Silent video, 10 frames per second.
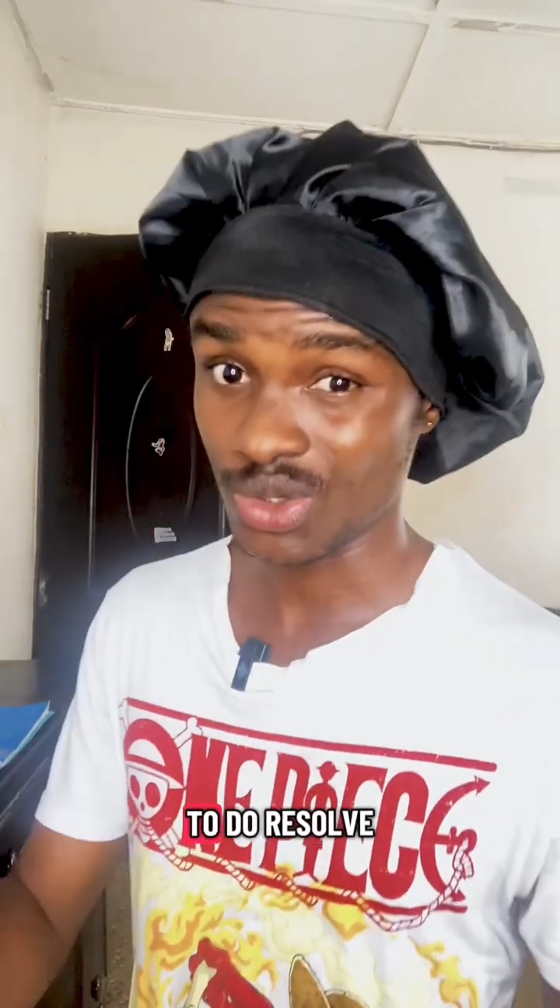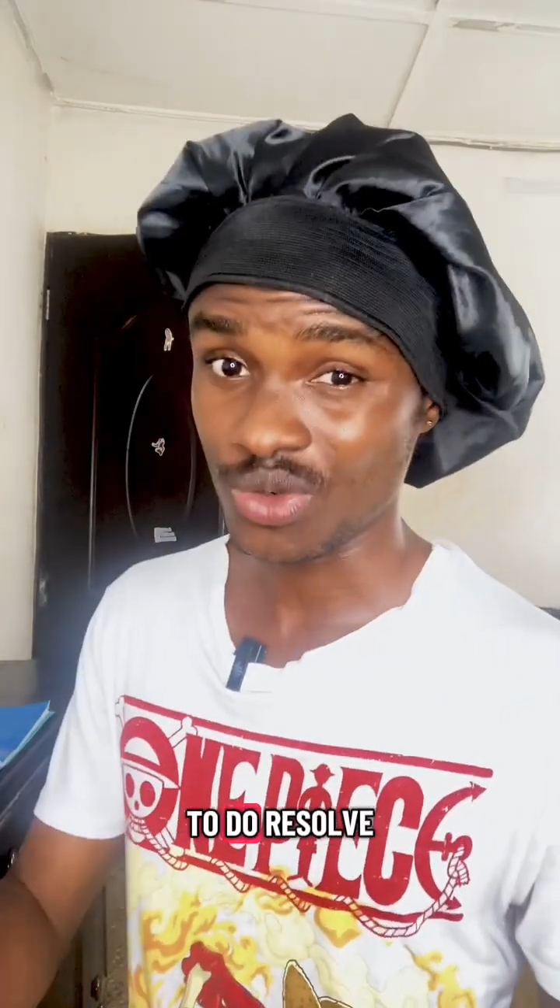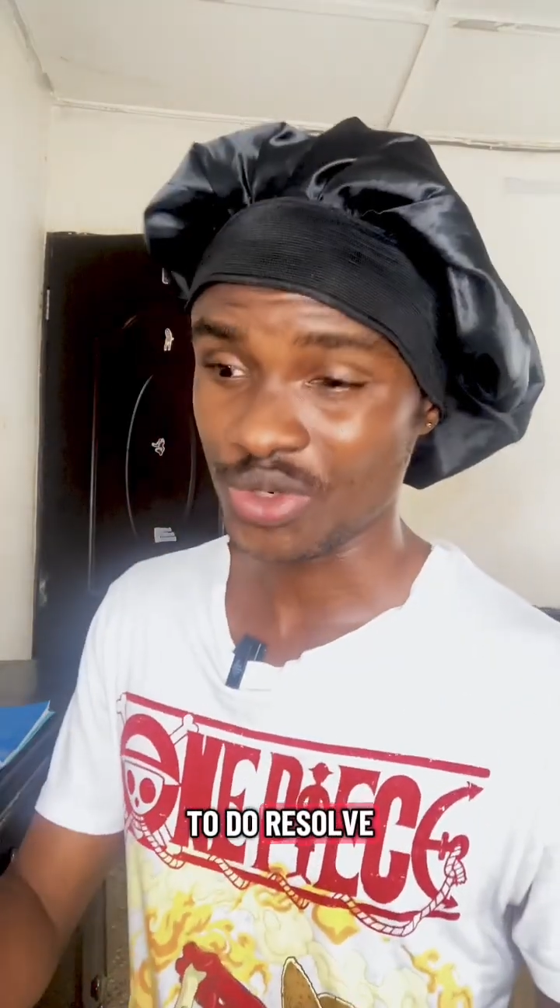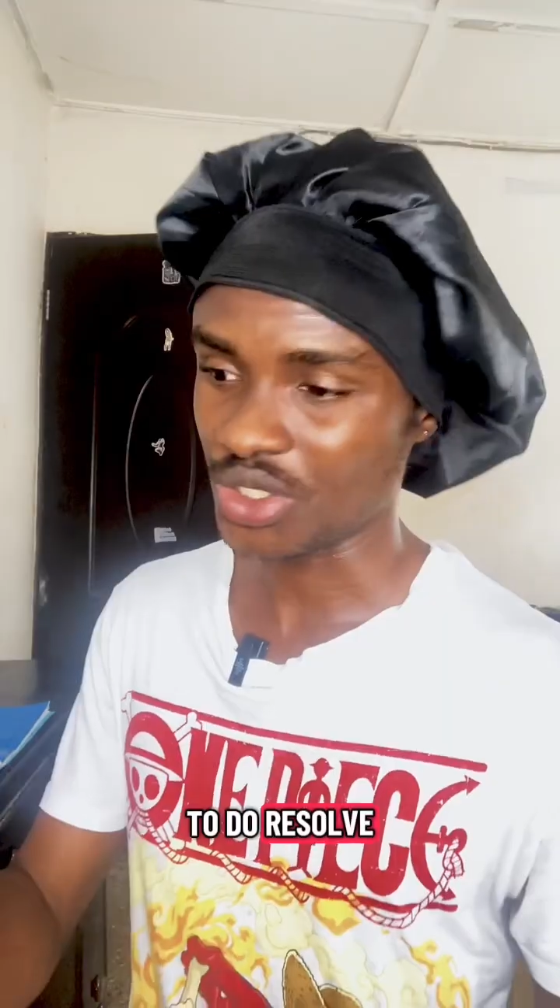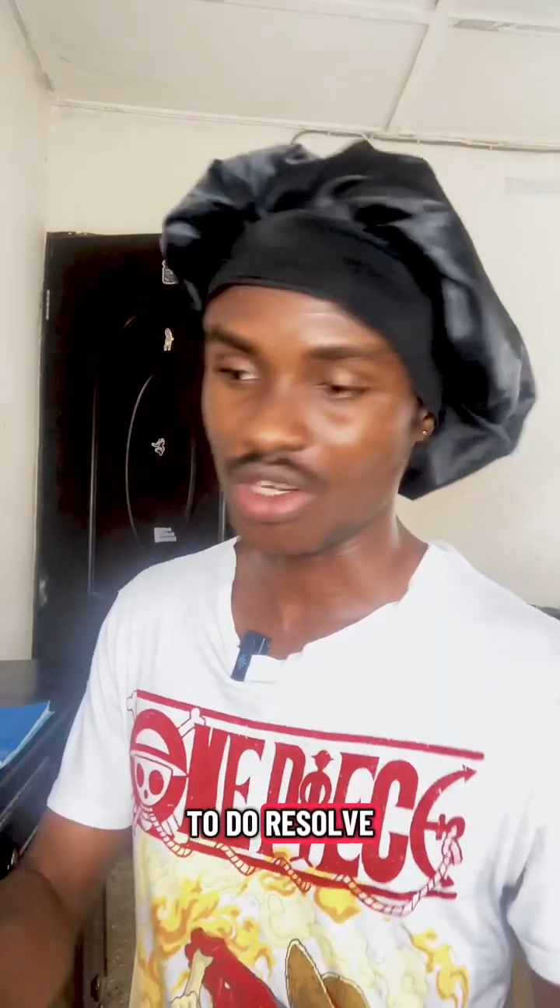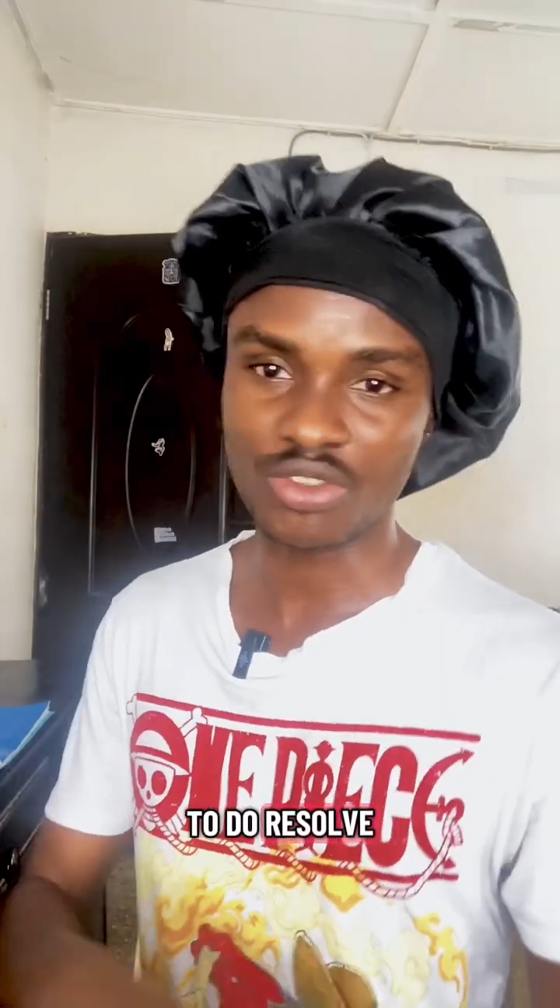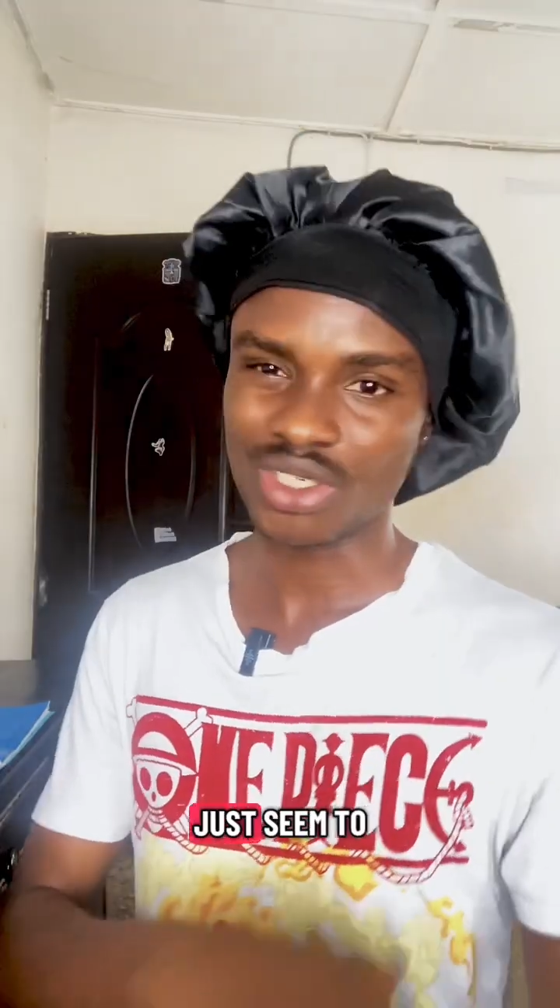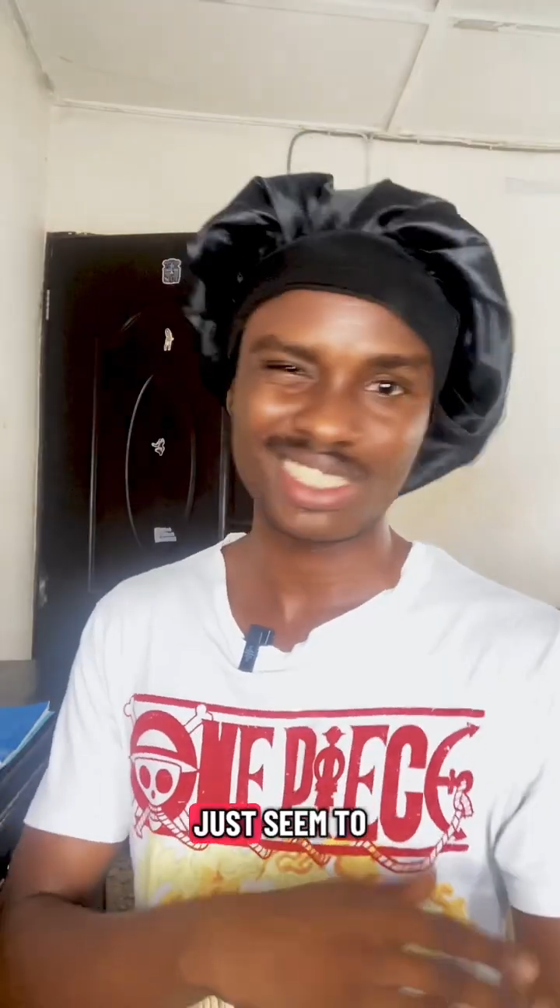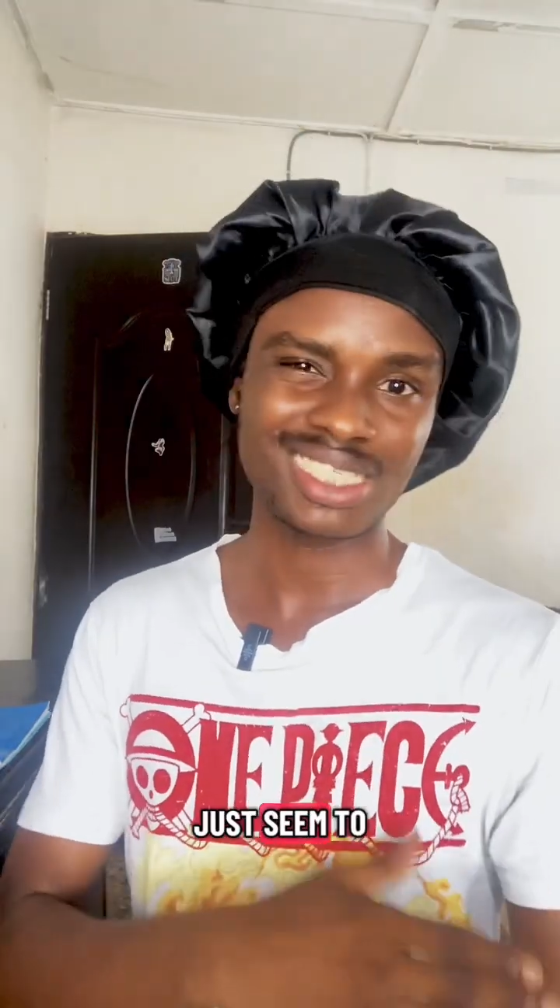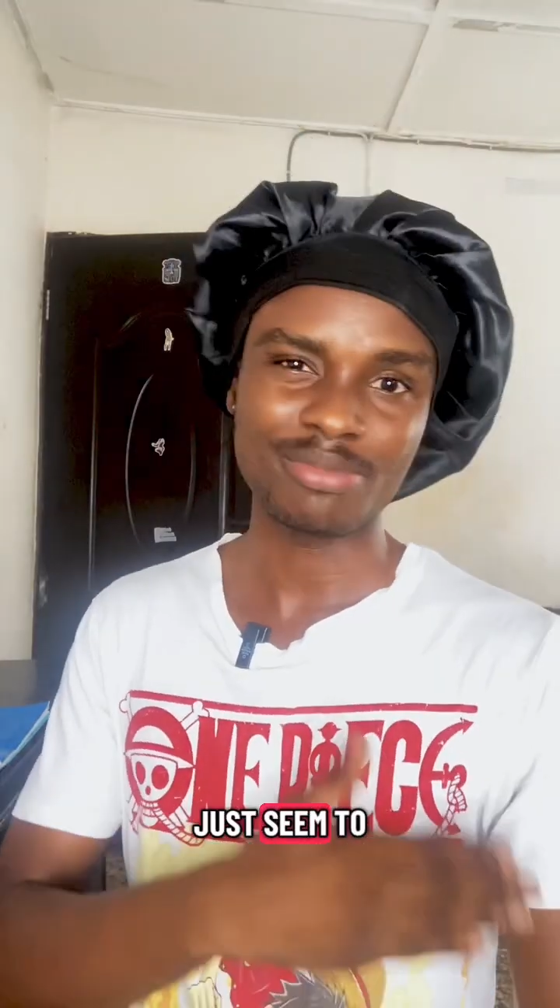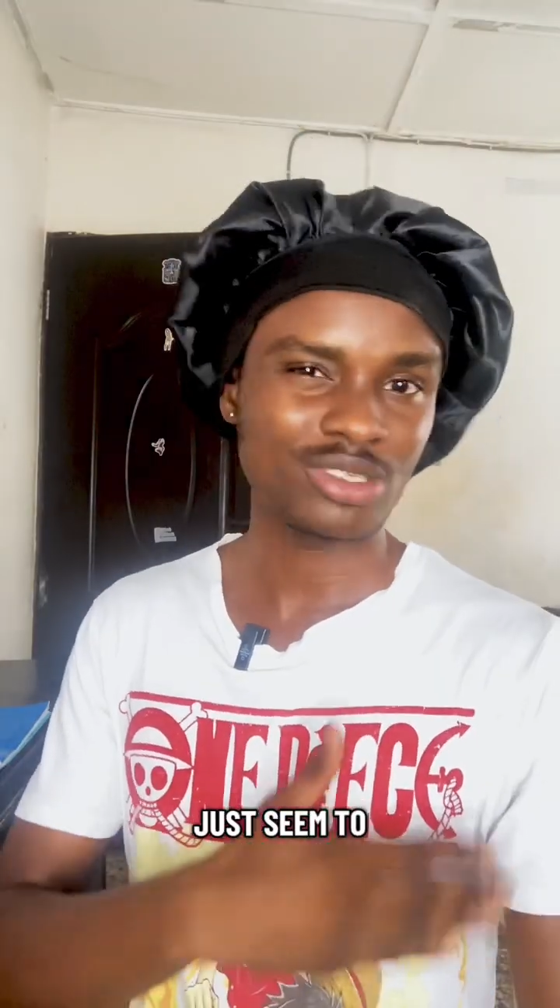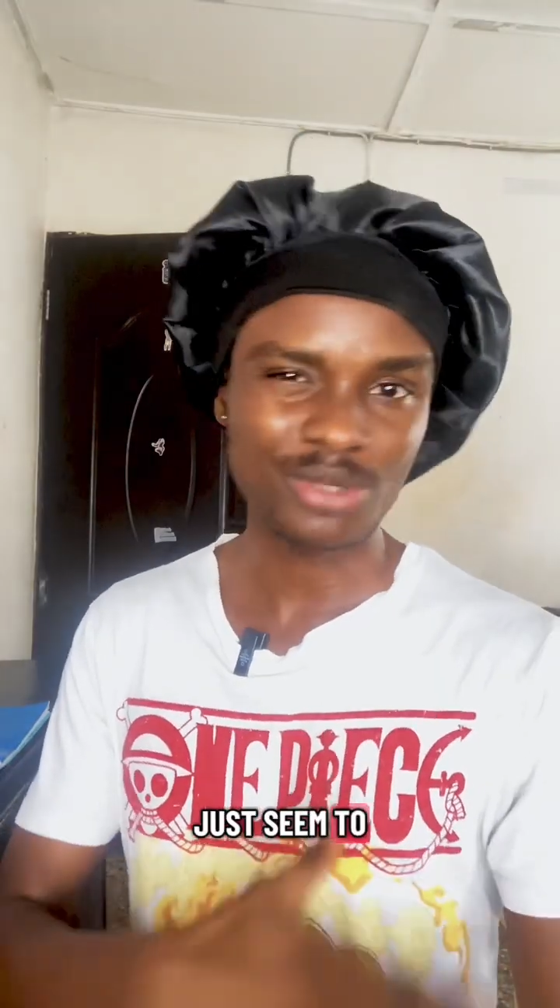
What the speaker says: Resolve just seemed to be